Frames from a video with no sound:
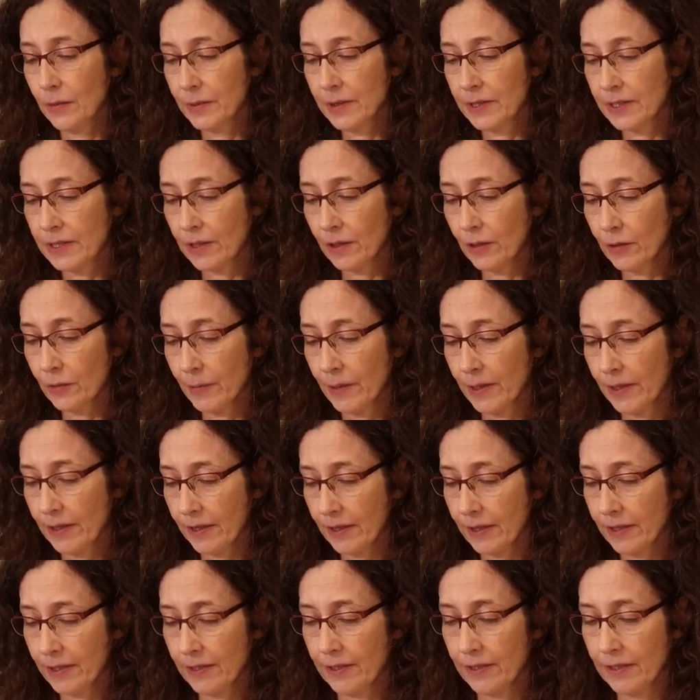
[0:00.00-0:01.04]
We start
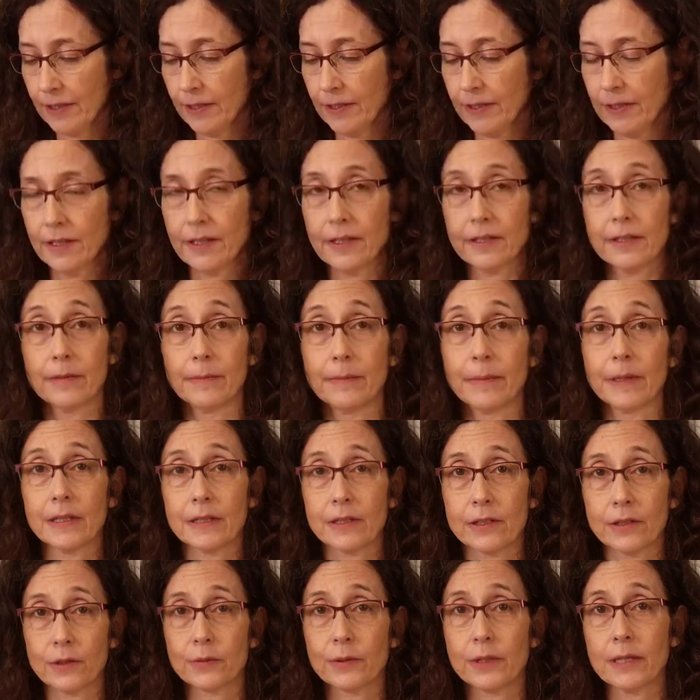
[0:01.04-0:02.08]
with the
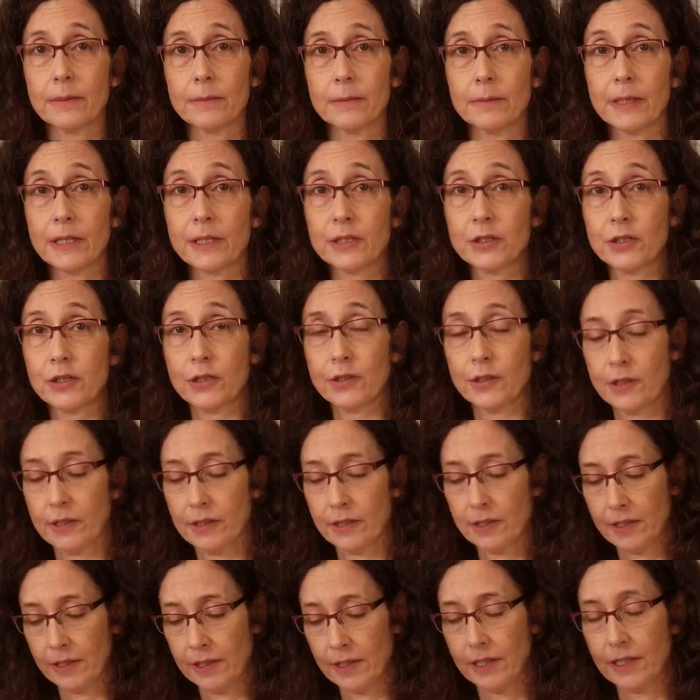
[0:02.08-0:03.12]
milk cream
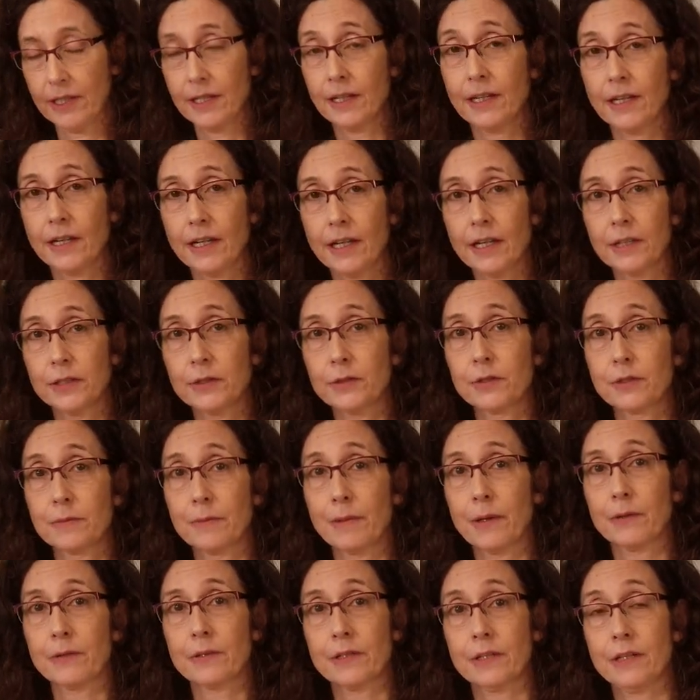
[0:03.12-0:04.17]
mixture. I use
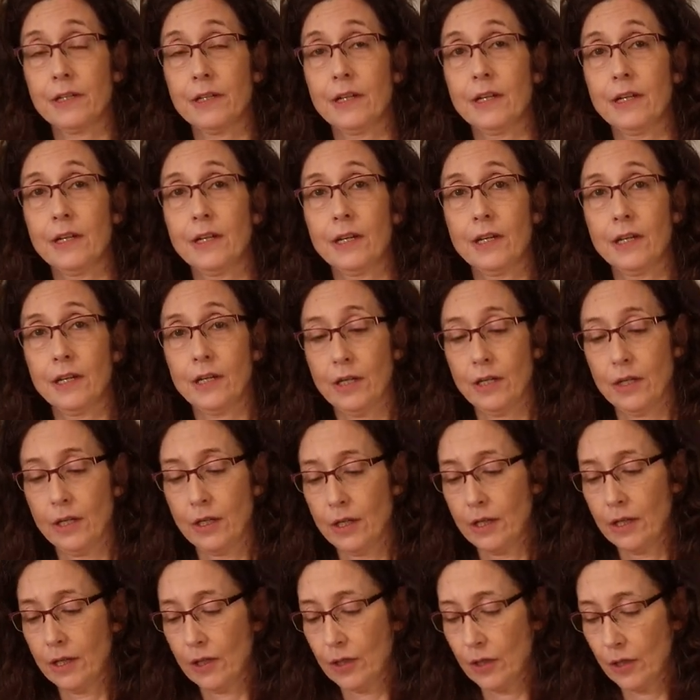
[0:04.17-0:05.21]
about
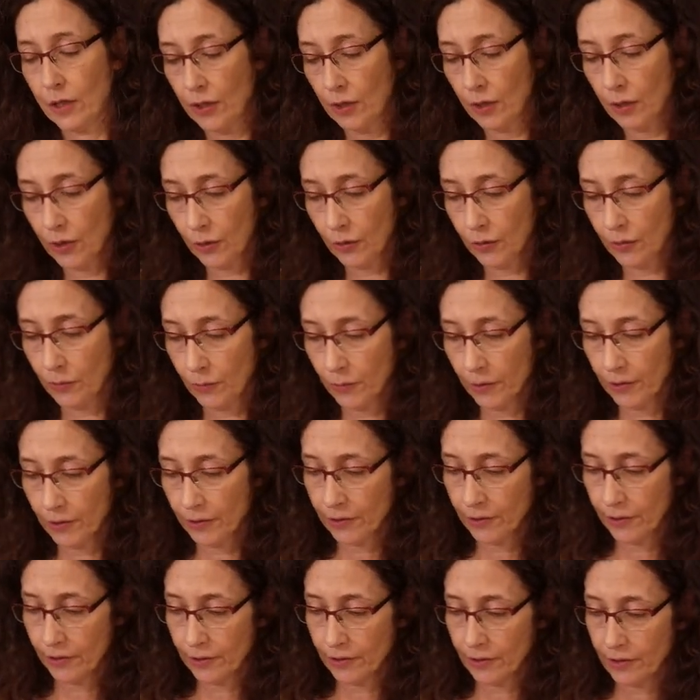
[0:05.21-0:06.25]
a
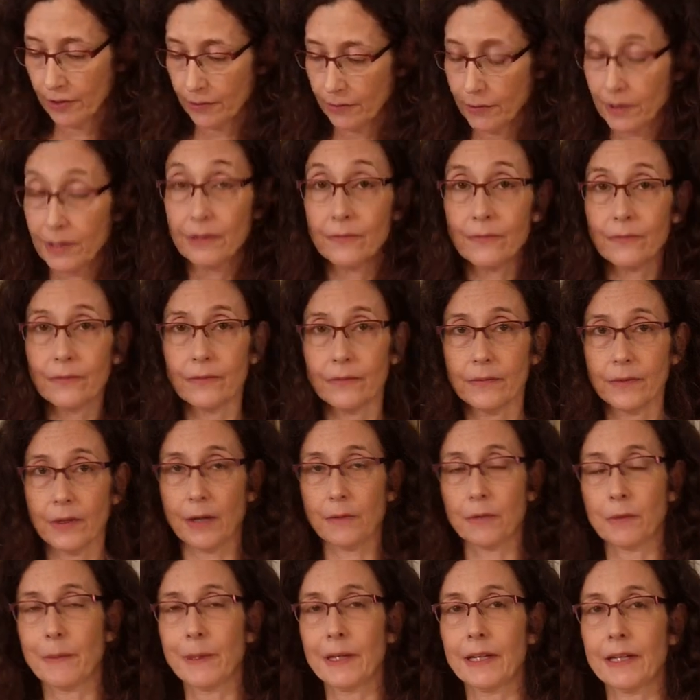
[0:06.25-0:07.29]
quarter,
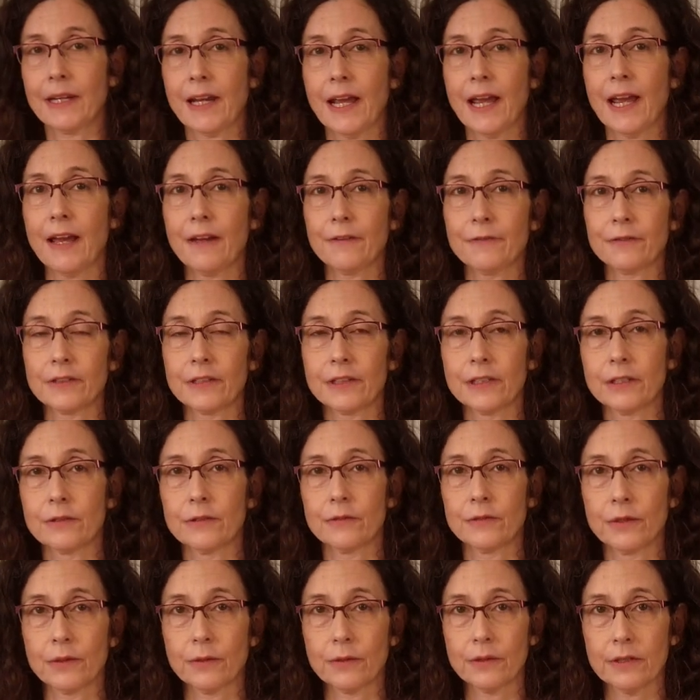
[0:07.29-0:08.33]
we're making a half a liter
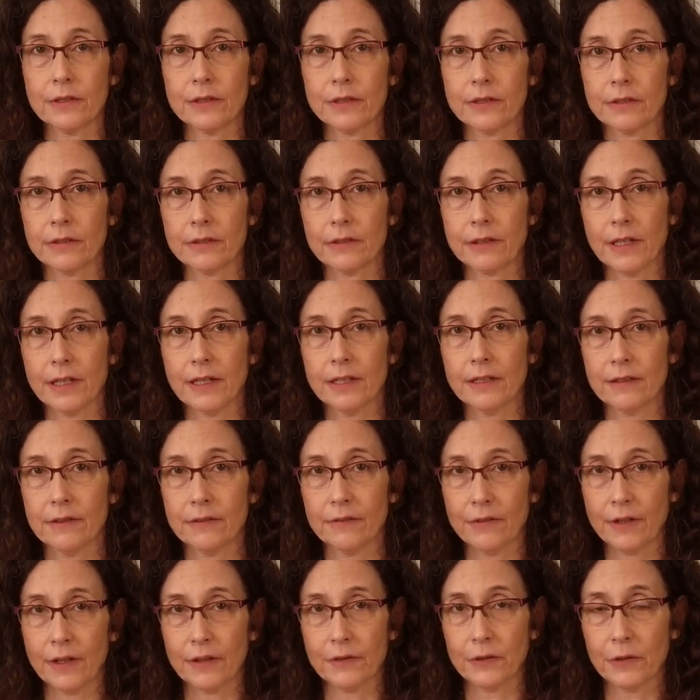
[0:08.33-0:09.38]
of yogurt, okay?
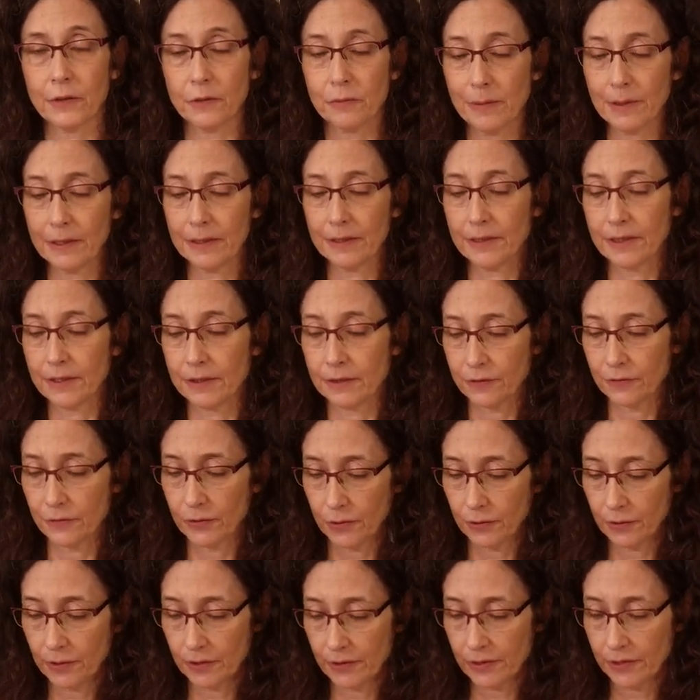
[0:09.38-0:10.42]
500 milliliters of
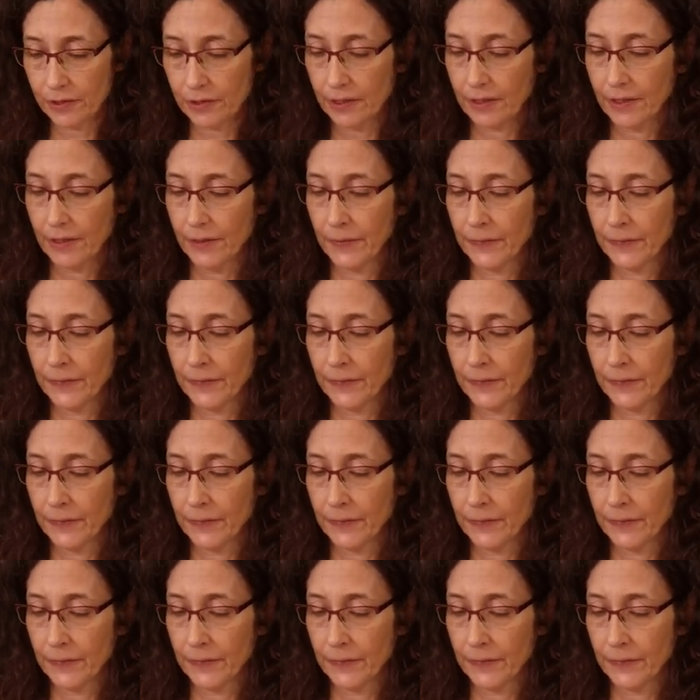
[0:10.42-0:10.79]
yogurt.